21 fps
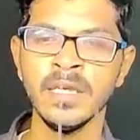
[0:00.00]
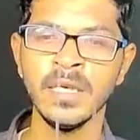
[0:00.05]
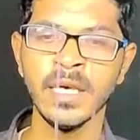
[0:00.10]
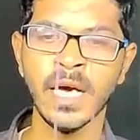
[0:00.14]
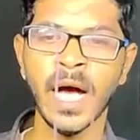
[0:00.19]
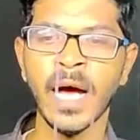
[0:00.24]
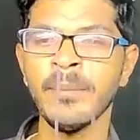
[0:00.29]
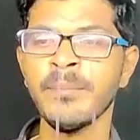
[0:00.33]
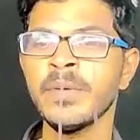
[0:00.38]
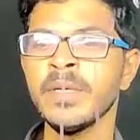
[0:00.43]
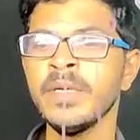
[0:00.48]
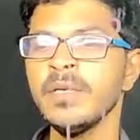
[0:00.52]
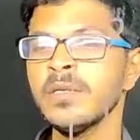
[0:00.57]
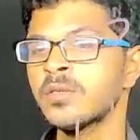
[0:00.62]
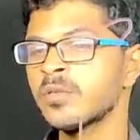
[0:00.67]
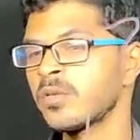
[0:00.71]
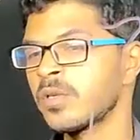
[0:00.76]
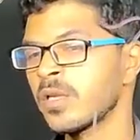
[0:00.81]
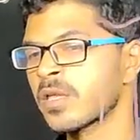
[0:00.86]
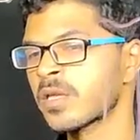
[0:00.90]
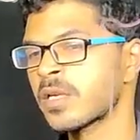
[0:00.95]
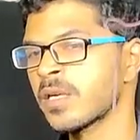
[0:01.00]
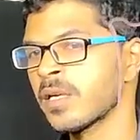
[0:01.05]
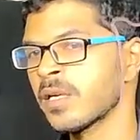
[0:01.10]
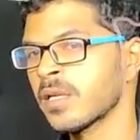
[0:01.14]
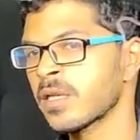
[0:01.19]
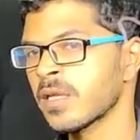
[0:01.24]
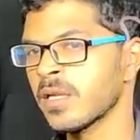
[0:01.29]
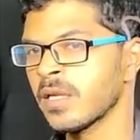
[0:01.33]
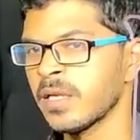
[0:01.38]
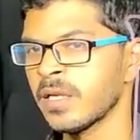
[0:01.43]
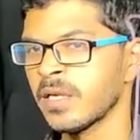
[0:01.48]
happy to
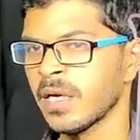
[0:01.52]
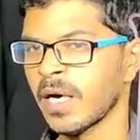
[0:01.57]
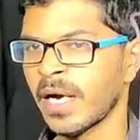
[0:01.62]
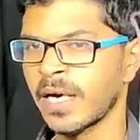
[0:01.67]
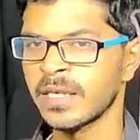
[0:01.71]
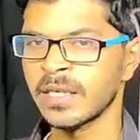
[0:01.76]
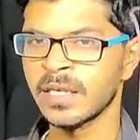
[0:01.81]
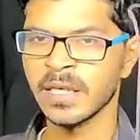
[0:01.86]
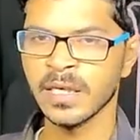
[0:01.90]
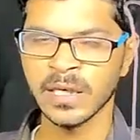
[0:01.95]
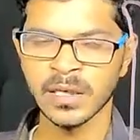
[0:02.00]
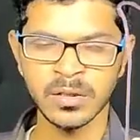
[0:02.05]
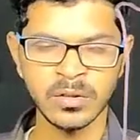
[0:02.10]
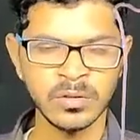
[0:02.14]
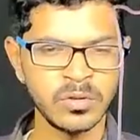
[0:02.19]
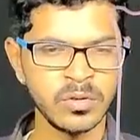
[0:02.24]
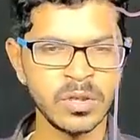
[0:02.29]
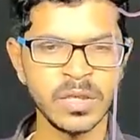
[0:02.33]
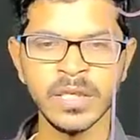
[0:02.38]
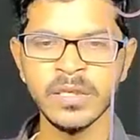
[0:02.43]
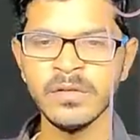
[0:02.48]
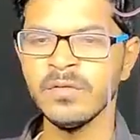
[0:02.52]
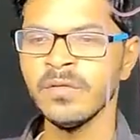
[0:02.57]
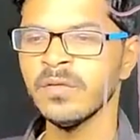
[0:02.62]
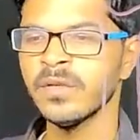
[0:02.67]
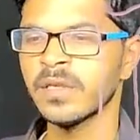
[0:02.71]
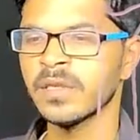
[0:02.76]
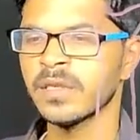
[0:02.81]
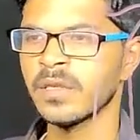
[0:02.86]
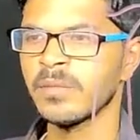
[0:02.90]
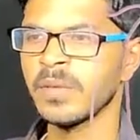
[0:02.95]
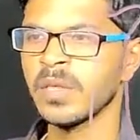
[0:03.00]
discuss and to give
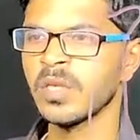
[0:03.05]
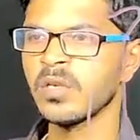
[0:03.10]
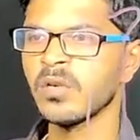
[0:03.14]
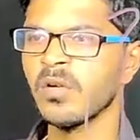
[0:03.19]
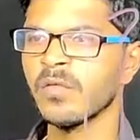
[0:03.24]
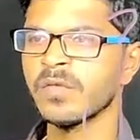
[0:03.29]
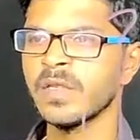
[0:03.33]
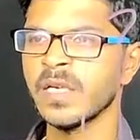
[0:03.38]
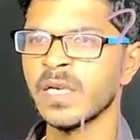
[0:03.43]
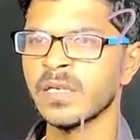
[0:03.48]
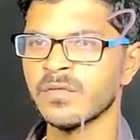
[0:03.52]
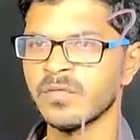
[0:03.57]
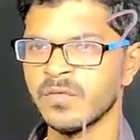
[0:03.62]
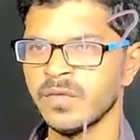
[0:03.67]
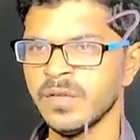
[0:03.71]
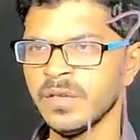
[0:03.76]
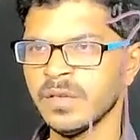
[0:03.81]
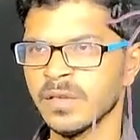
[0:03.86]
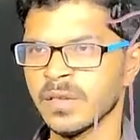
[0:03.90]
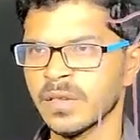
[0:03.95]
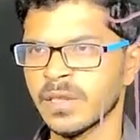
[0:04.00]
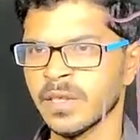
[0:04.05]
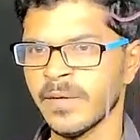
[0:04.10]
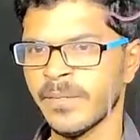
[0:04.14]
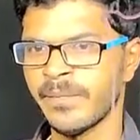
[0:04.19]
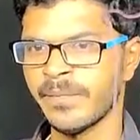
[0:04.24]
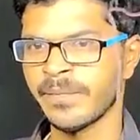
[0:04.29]
the meaning of that word.